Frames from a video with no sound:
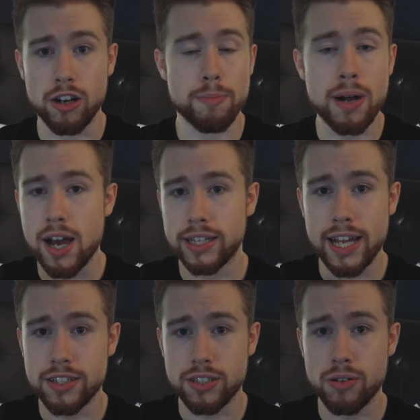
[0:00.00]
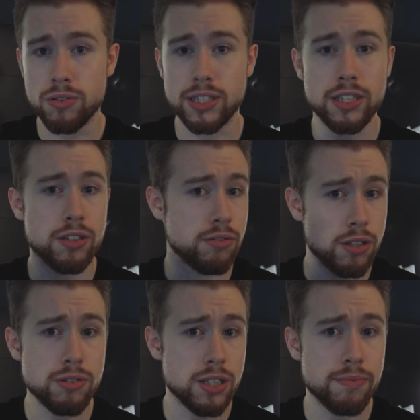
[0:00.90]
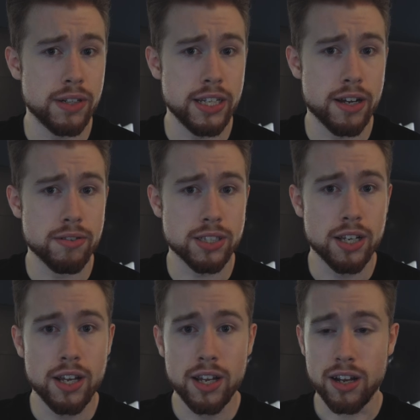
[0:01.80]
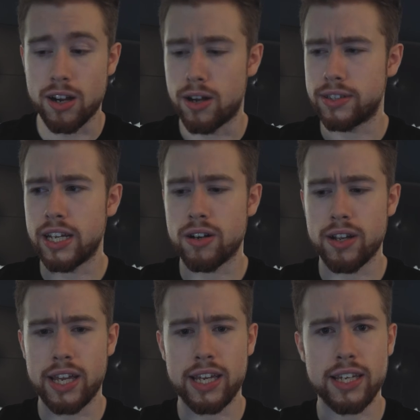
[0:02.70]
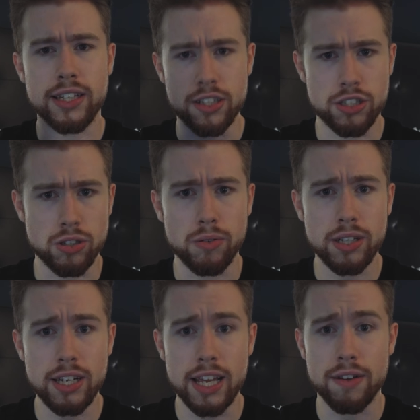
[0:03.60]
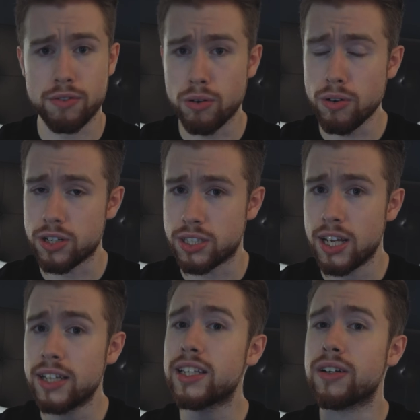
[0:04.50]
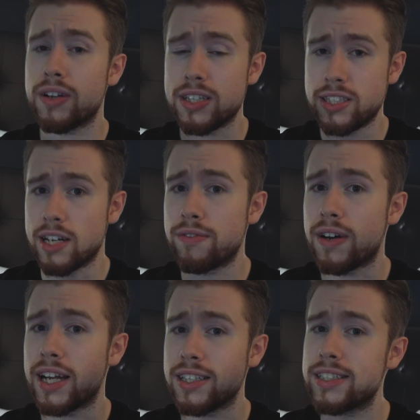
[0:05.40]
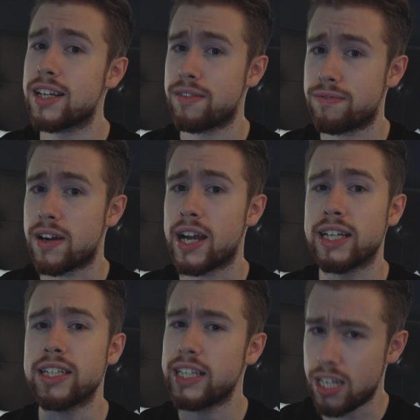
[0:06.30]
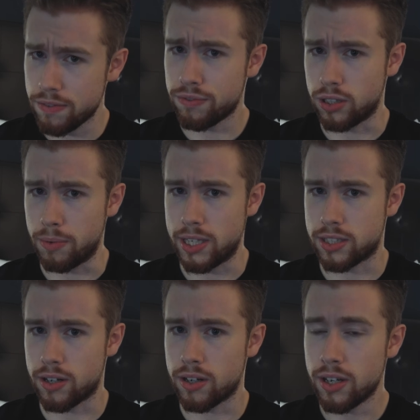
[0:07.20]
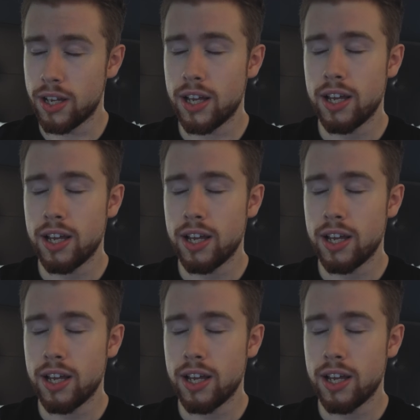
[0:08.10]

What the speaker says: are a podcast host, they do YouTube videos, they are a consultant, and of course, they are a self-identified influencer.